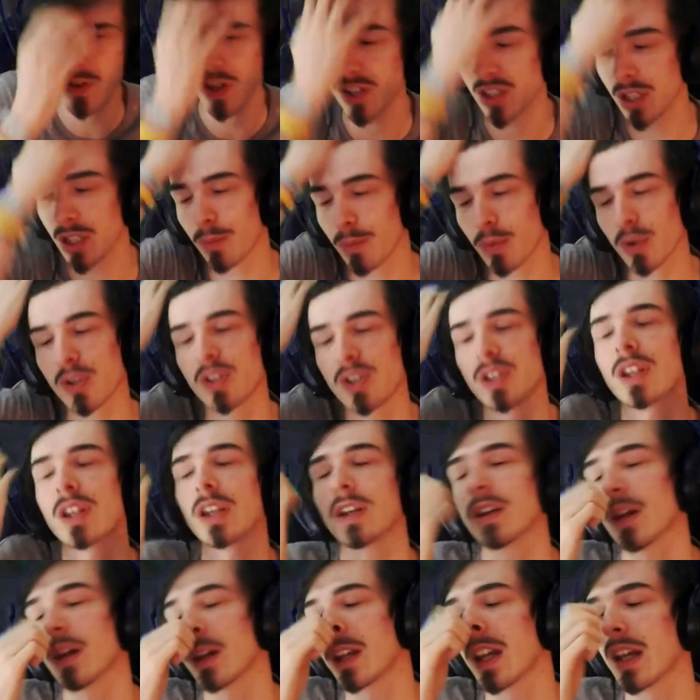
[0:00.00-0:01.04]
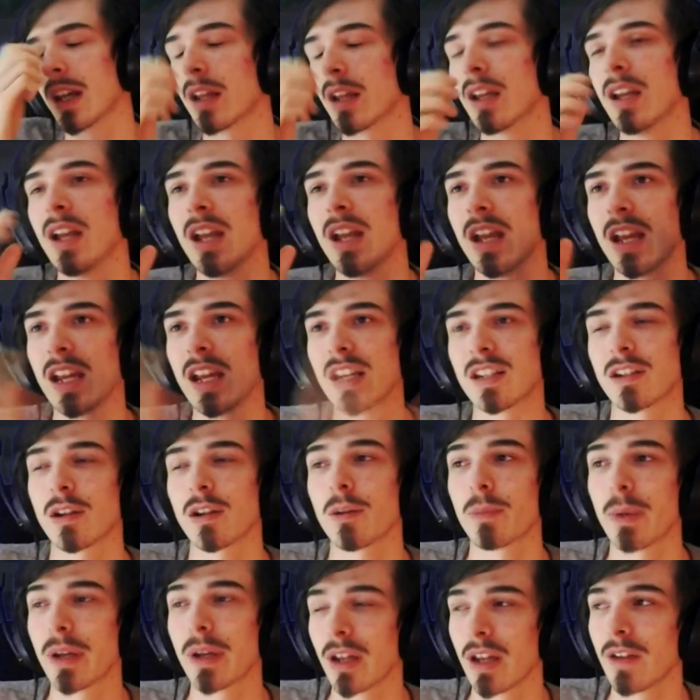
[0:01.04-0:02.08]
check a bush, think, okay, if
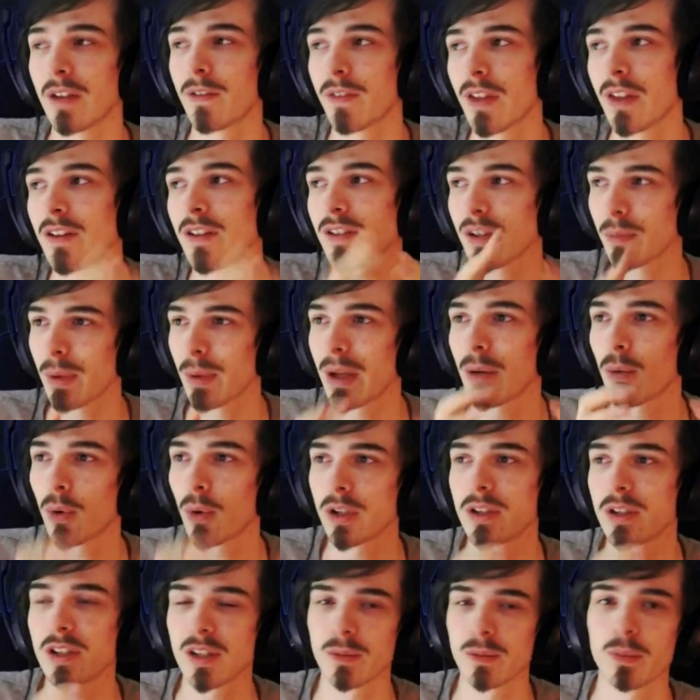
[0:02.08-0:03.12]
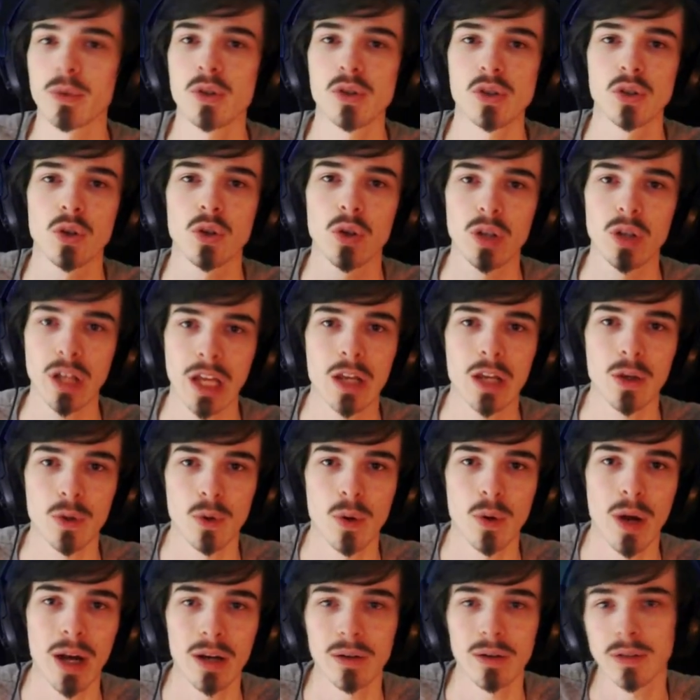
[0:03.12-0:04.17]
there is a pink ward in this bush, could I get
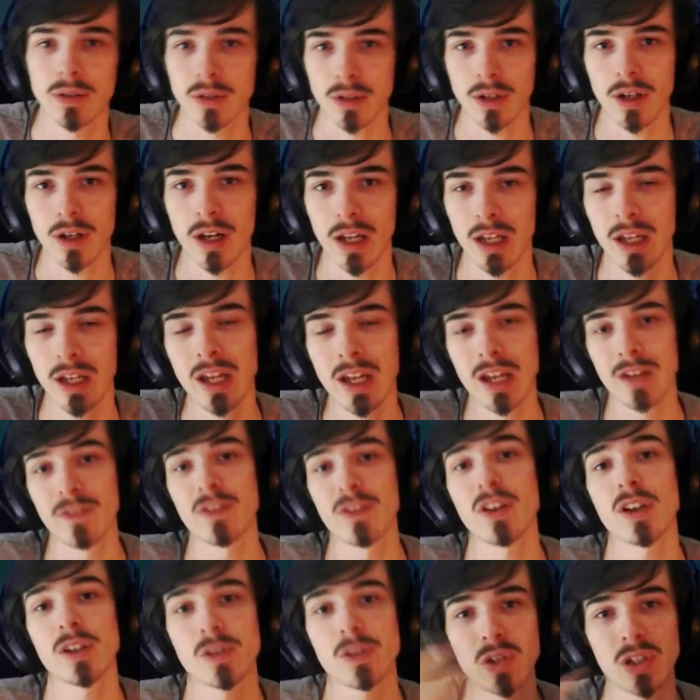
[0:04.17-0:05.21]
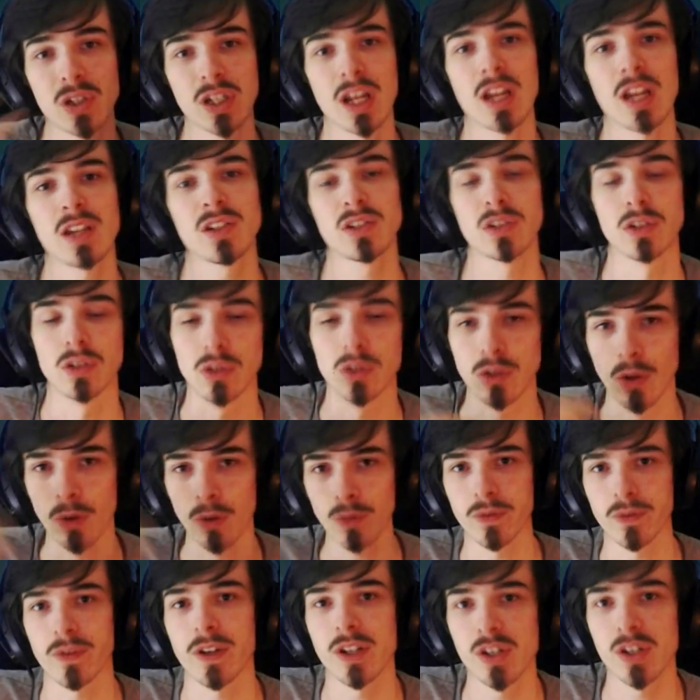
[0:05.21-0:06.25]
caught out and die? If the answer is yes,
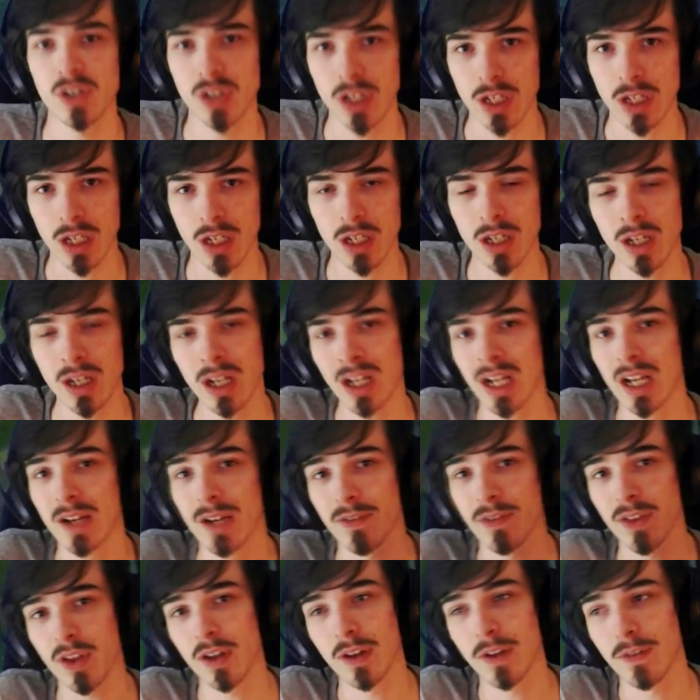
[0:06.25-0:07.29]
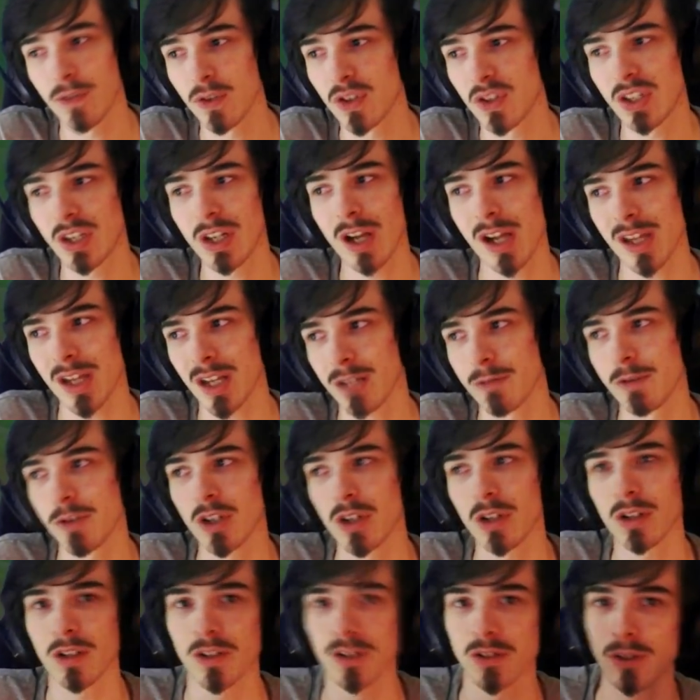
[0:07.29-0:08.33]
don't face check it. If you see like the enemy
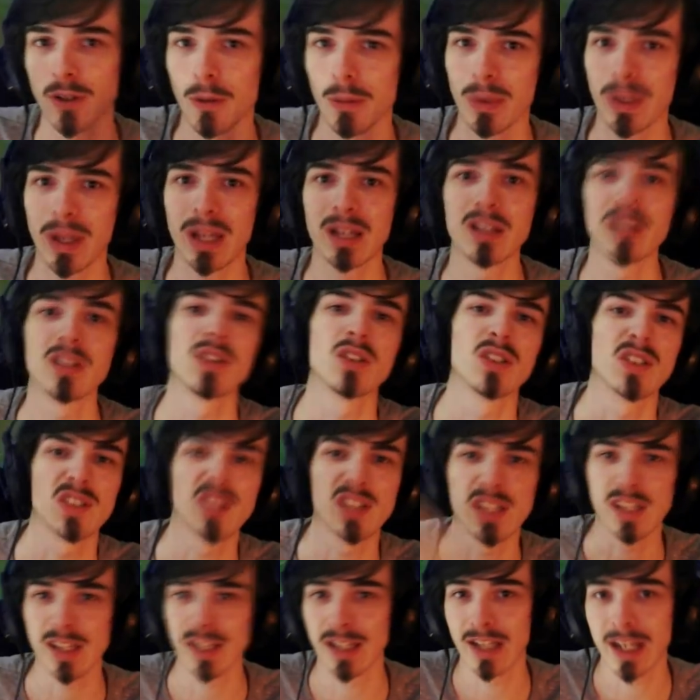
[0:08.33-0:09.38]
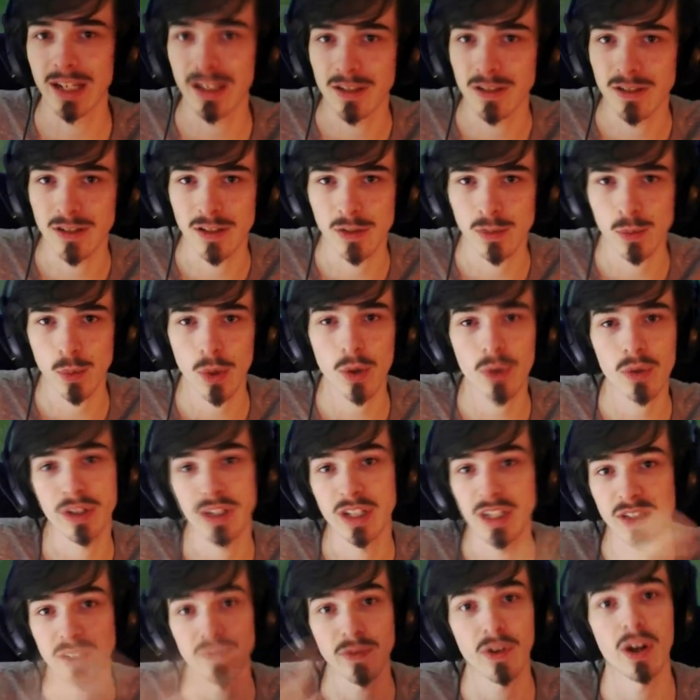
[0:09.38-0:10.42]
jungler's top lane and you can see the laners as well, then
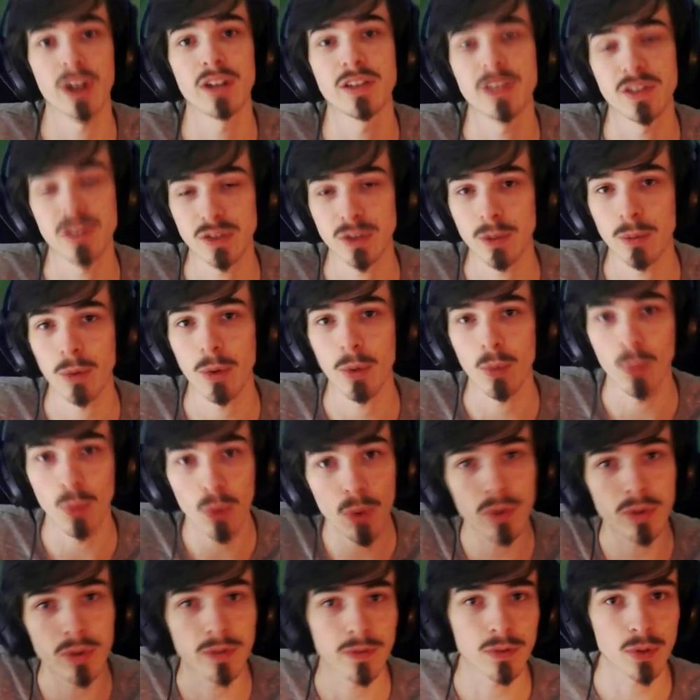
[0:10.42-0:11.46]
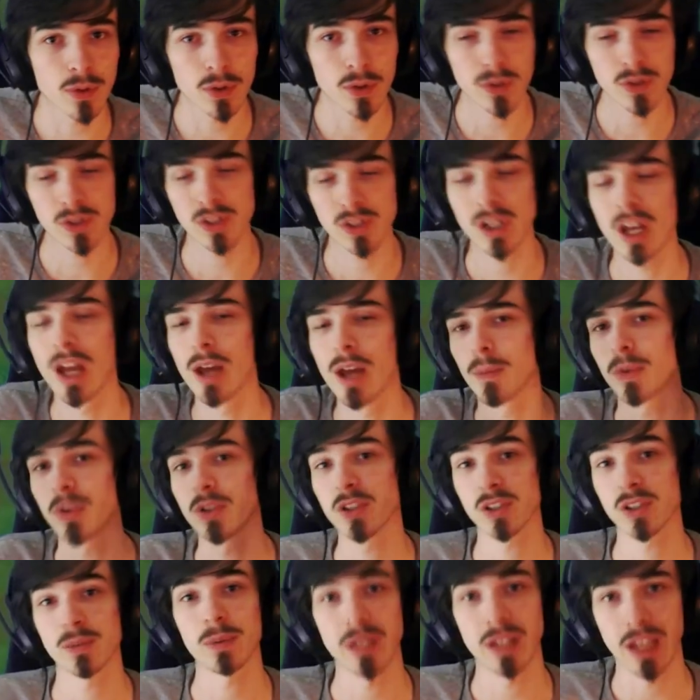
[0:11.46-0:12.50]
it's fine to stomp the ward, of course, but
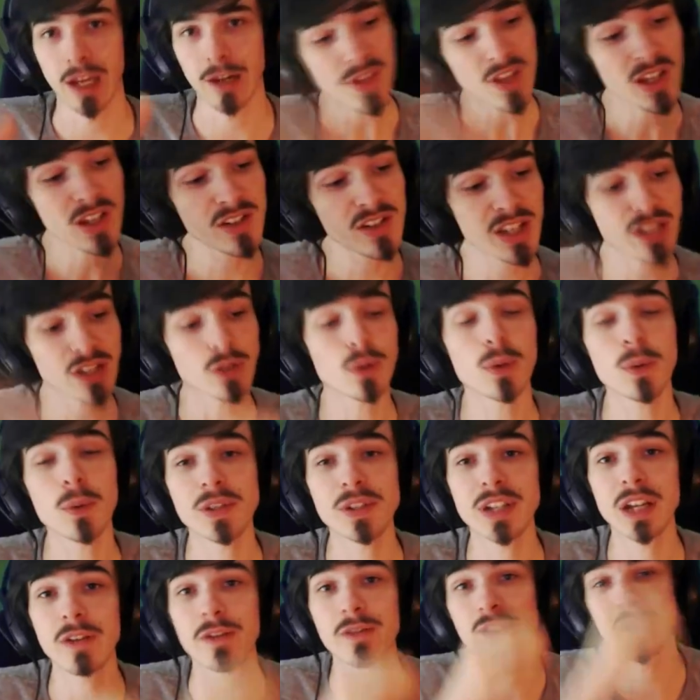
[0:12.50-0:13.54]
just be careful. So that's what I want to say for this